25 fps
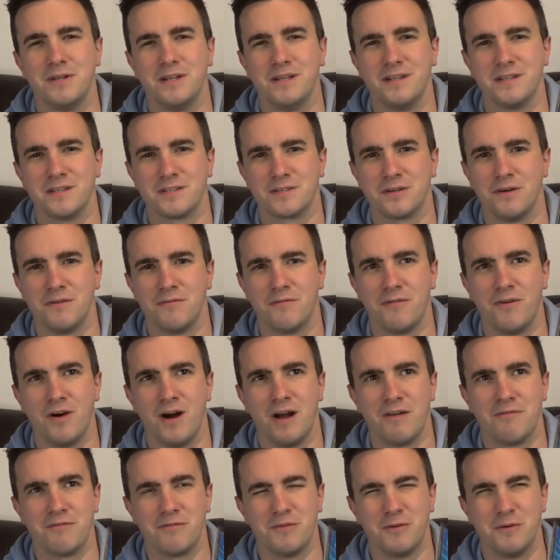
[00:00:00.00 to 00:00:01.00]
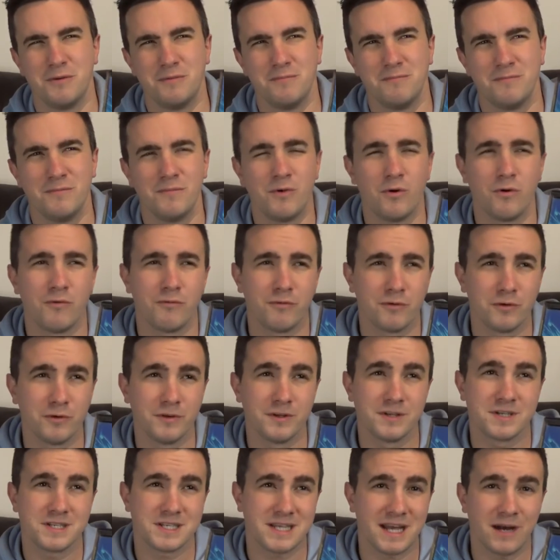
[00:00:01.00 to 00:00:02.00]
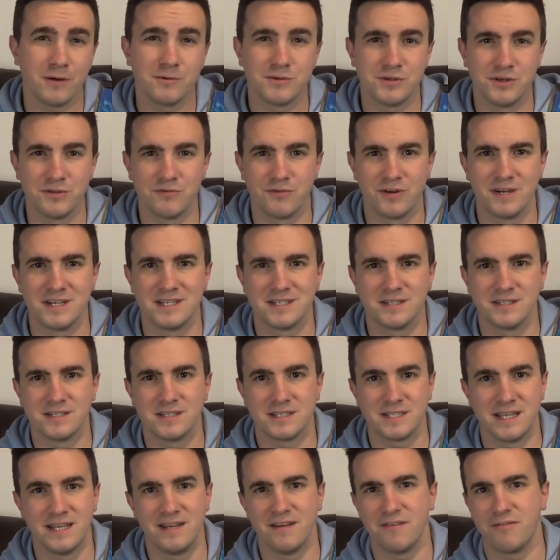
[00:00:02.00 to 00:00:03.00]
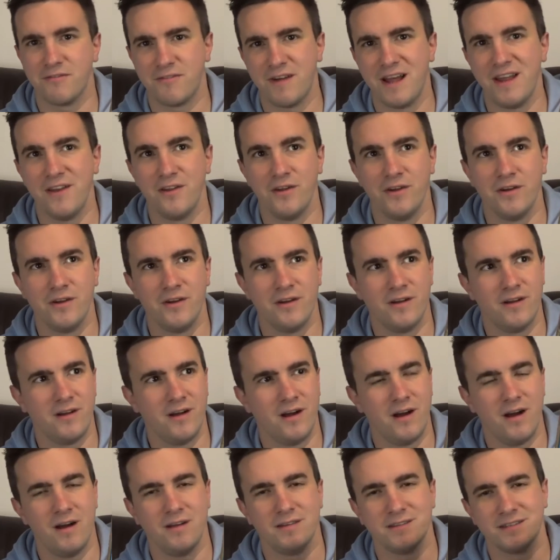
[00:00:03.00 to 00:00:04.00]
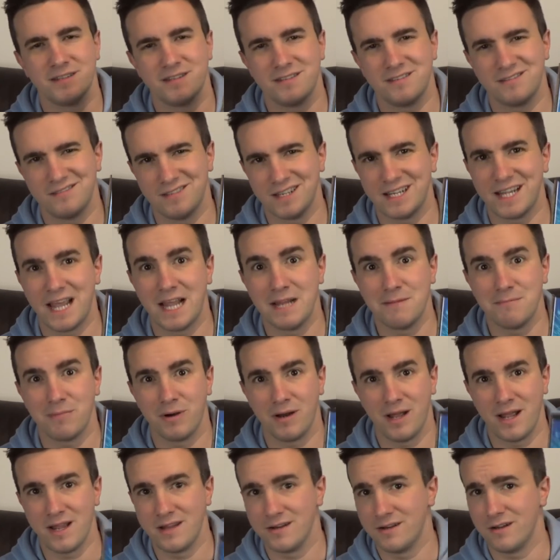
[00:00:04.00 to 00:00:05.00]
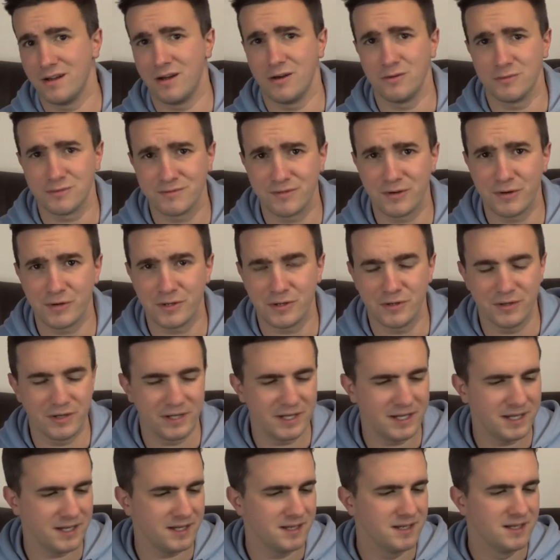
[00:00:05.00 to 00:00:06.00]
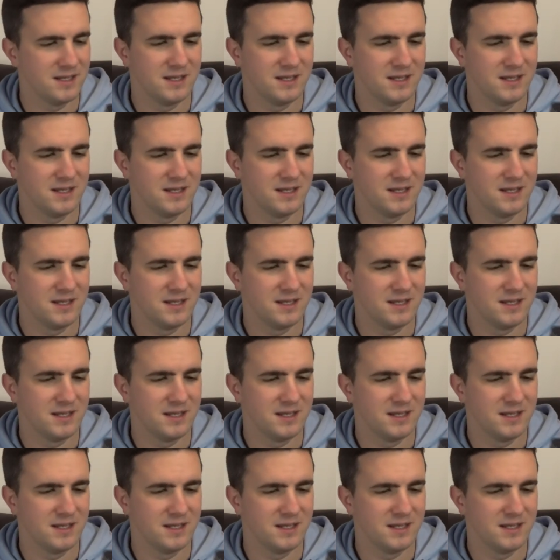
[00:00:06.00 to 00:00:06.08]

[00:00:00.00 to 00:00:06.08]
in the top 5 for more for nostalgic reasons than the fact that the gameplay and that I was very good at it.